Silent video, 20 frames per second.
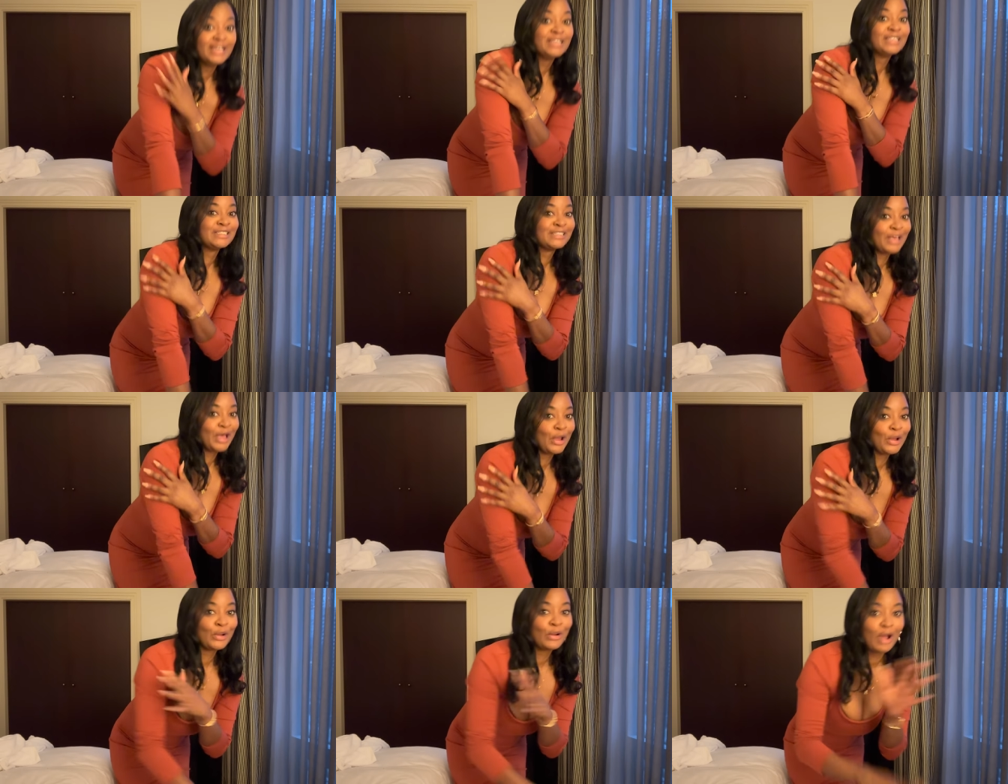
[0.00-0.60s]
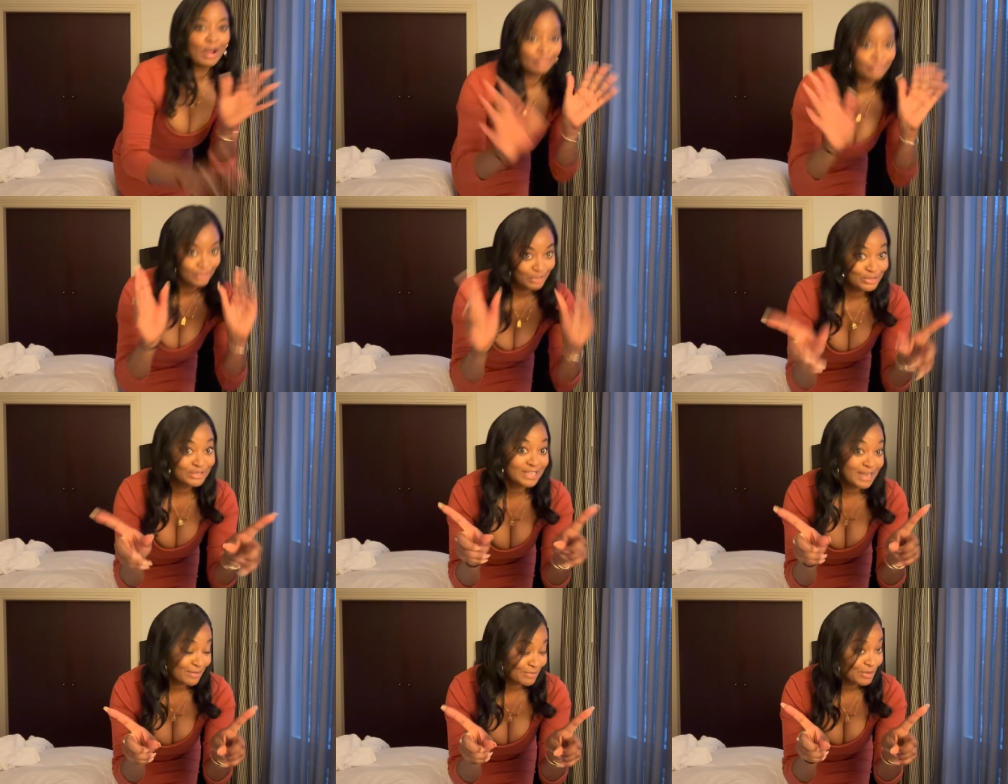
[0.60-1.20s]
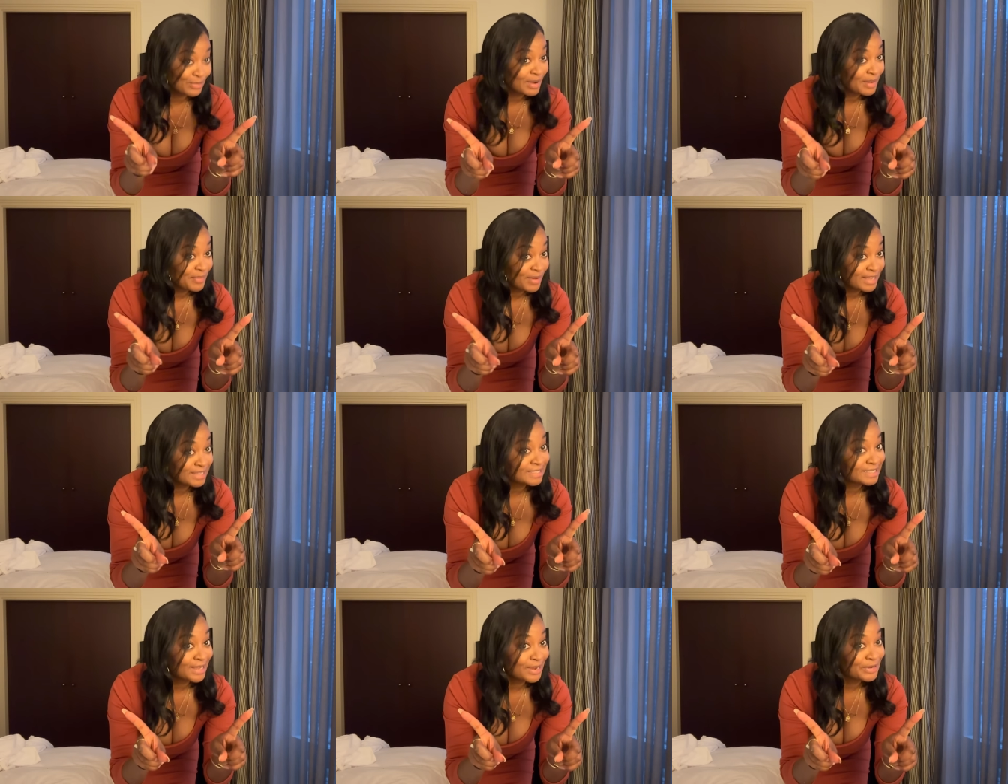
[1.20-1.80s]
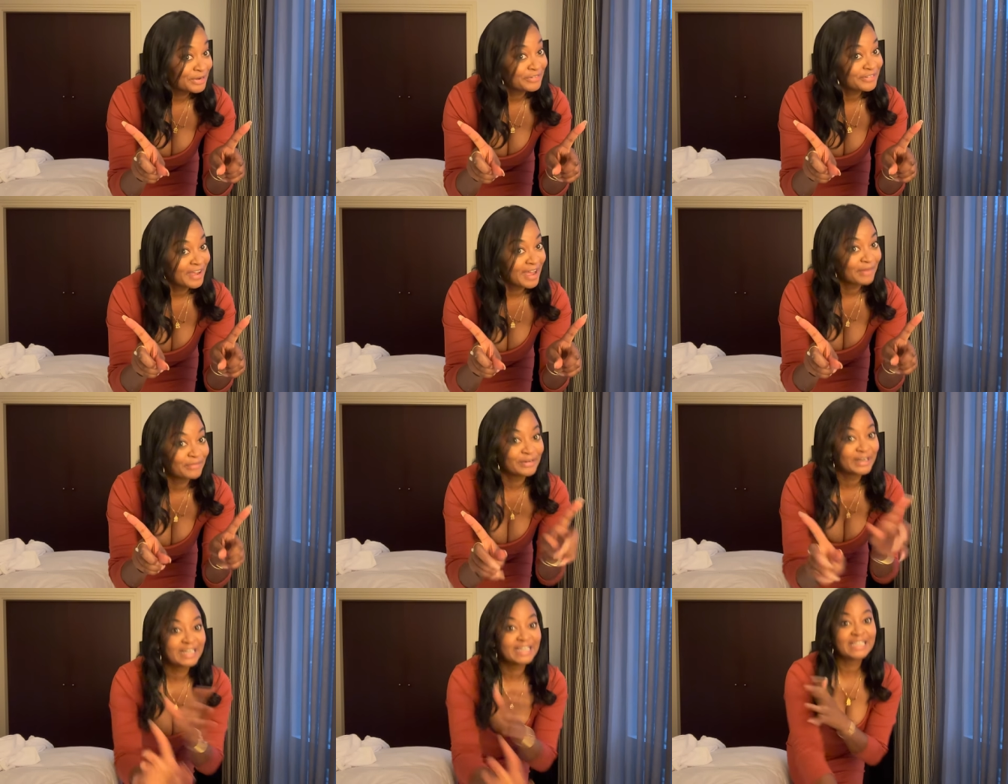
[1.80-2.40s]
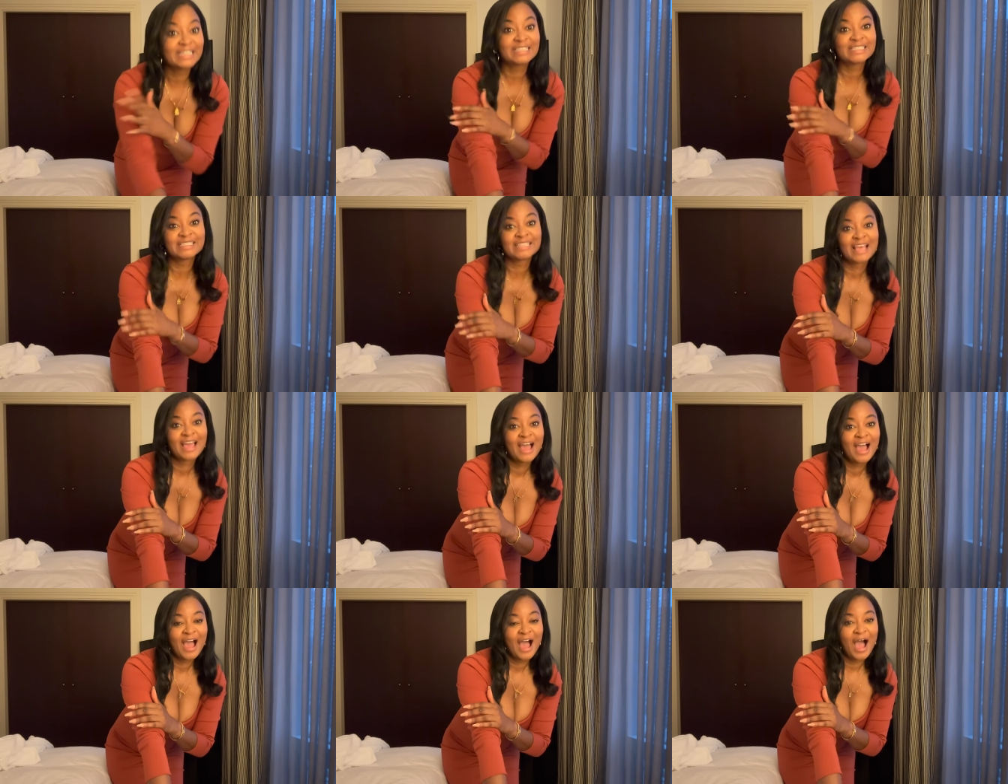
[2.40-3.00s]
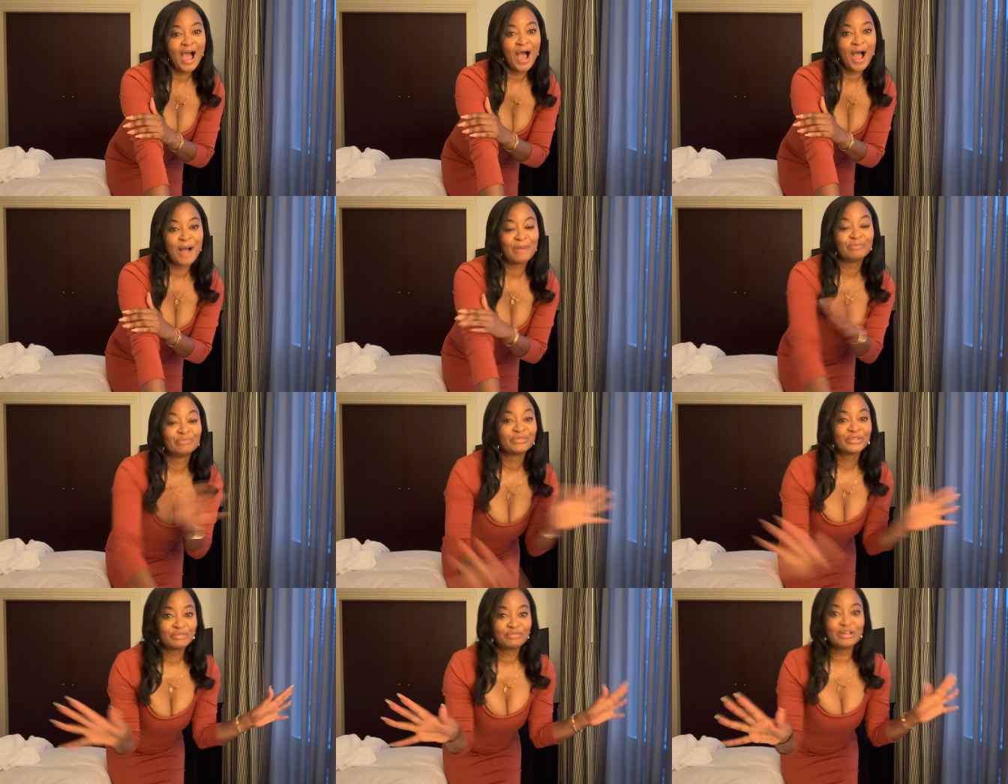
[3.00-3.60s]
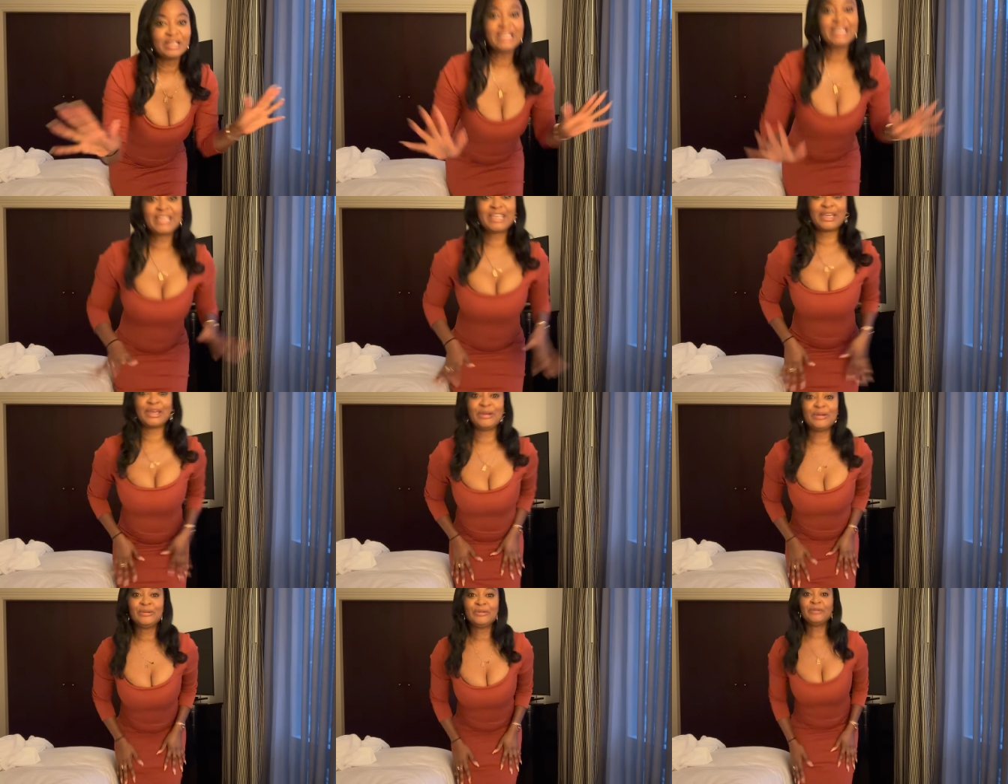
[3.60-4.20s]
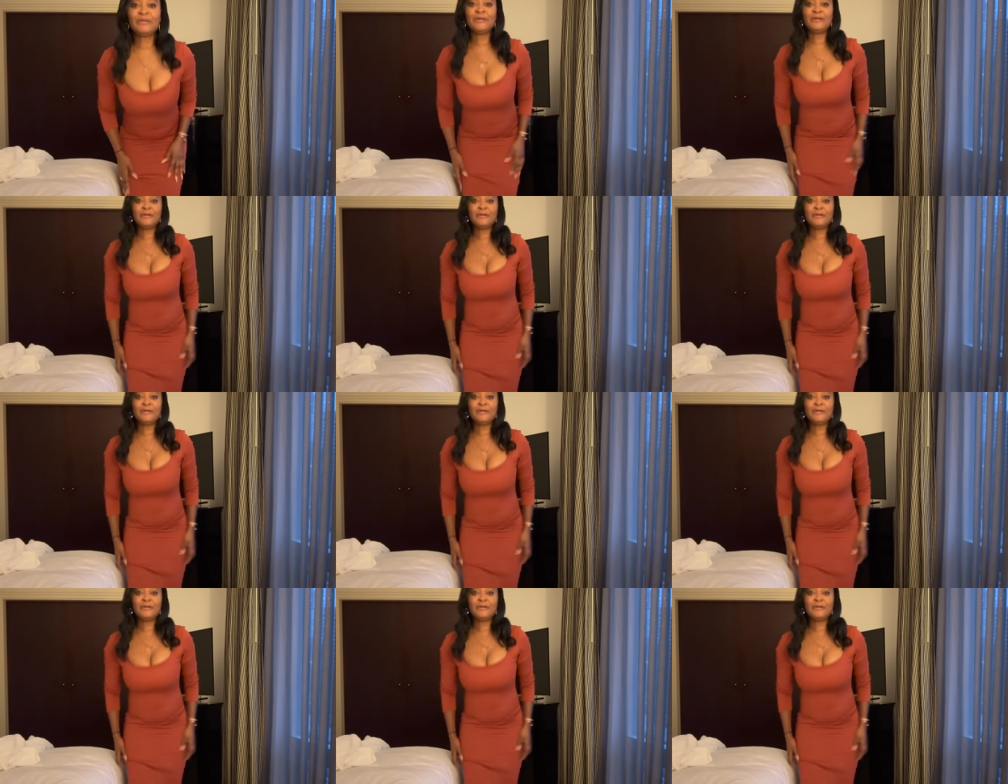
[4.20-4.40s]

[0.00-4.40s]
So I'm using up all my Barcelona fabrics. Um, really cute,